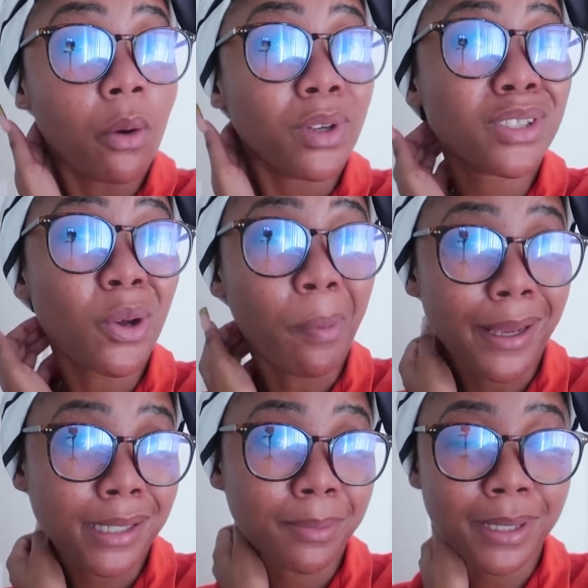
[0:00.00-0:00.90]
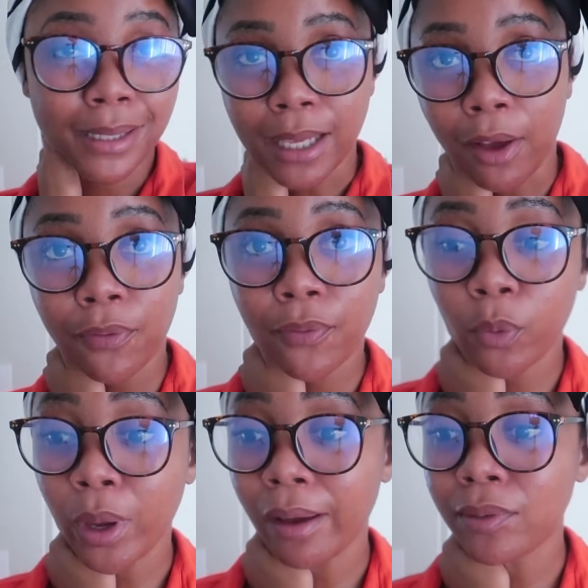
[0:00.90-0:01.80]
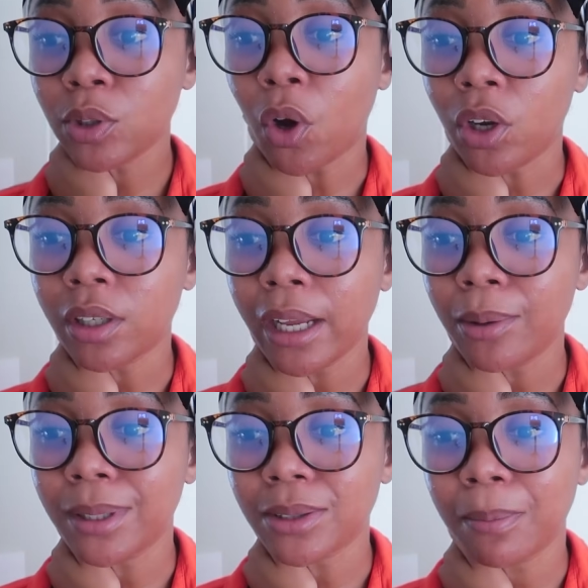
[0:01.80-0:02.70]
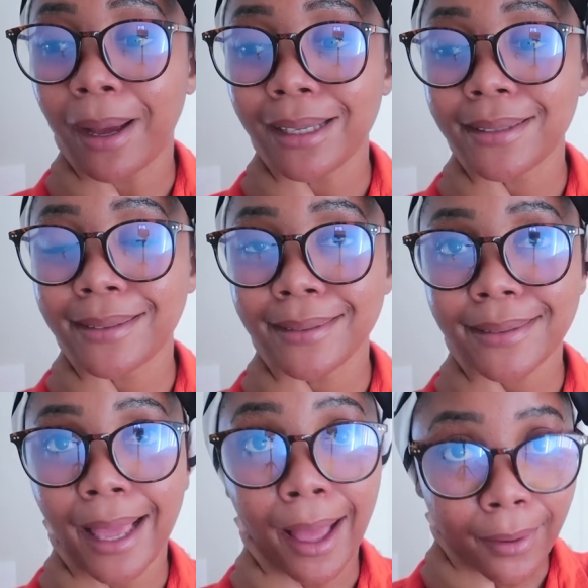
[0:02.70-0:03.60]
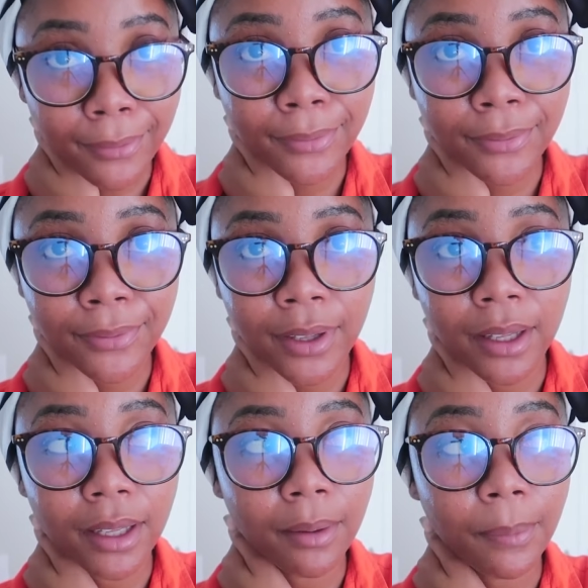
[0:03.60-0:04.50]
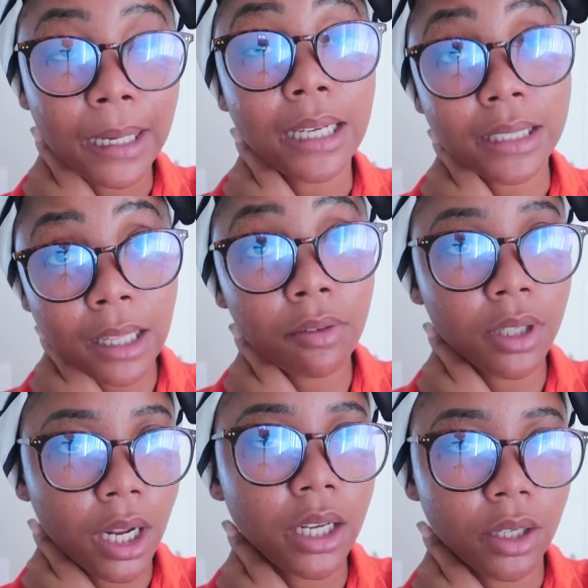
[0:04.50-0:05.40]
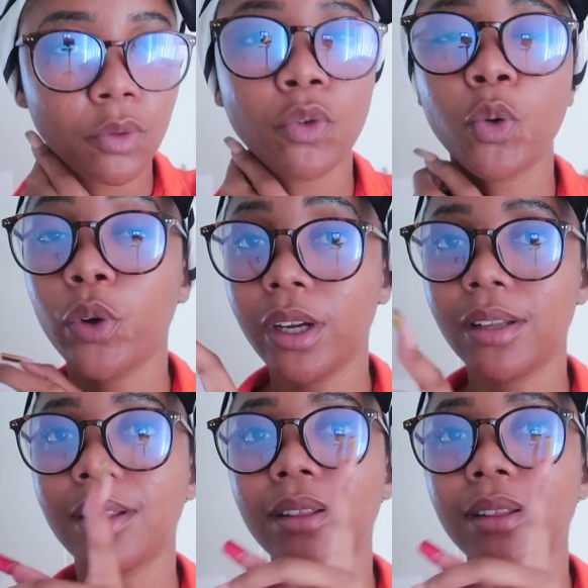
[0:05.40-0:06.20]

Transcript: we need to go buy some stuff. We haven't gone anywhere to buy stuff, but like stuff that I need for real.